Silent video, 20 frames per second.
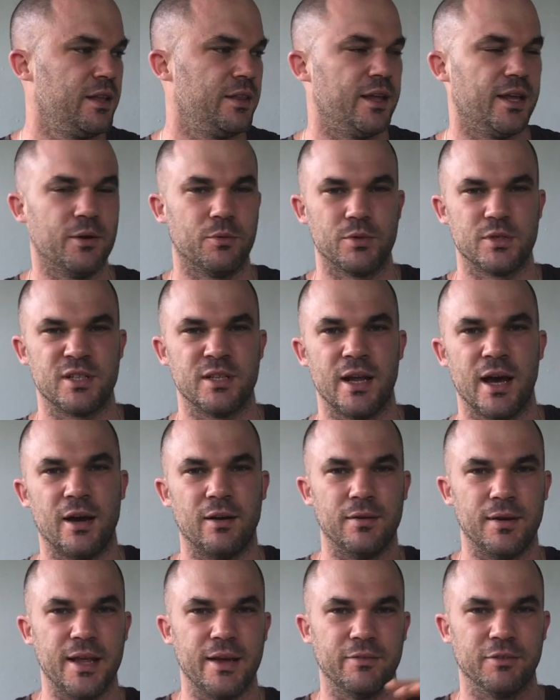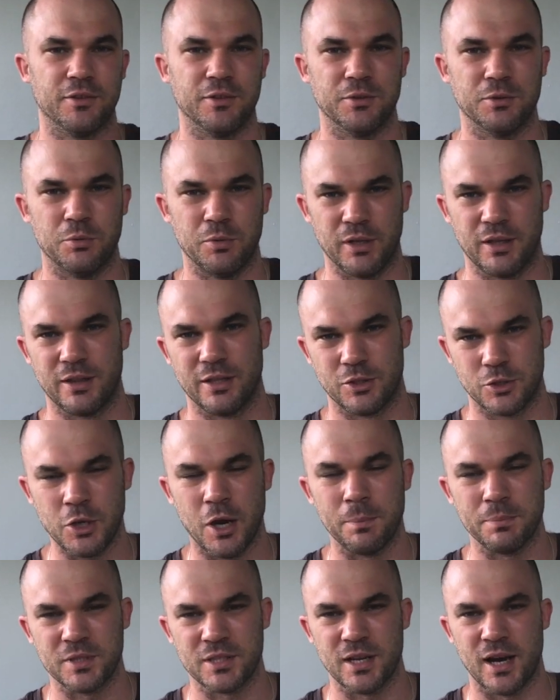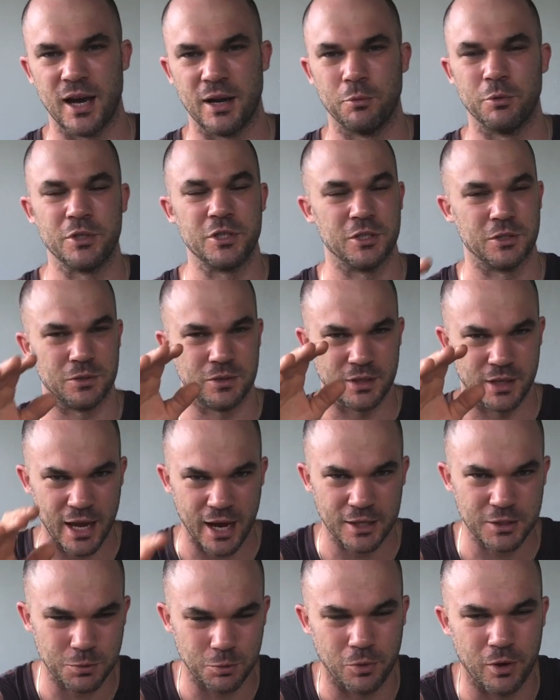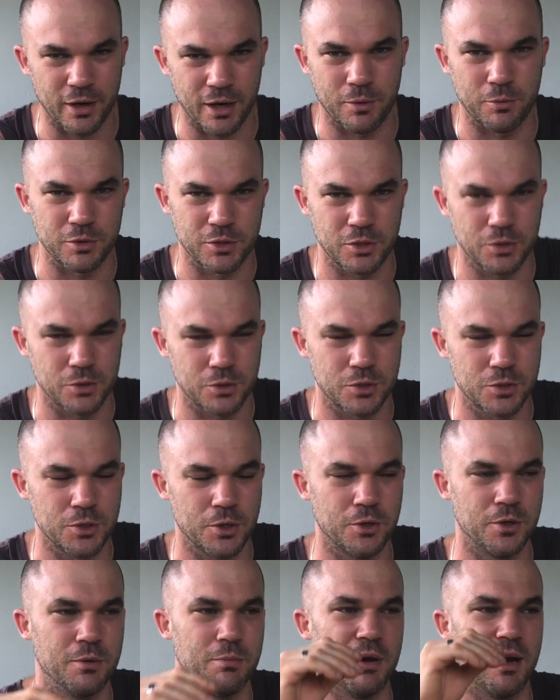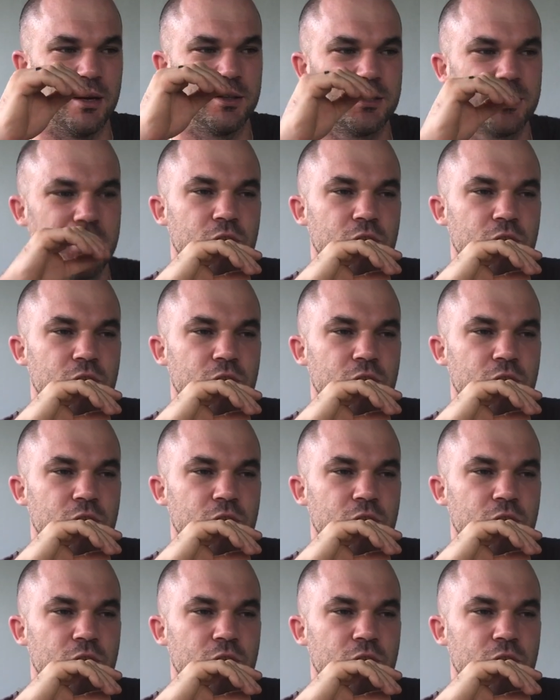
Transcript: that it was now level with the top side, that's what I was concerned about.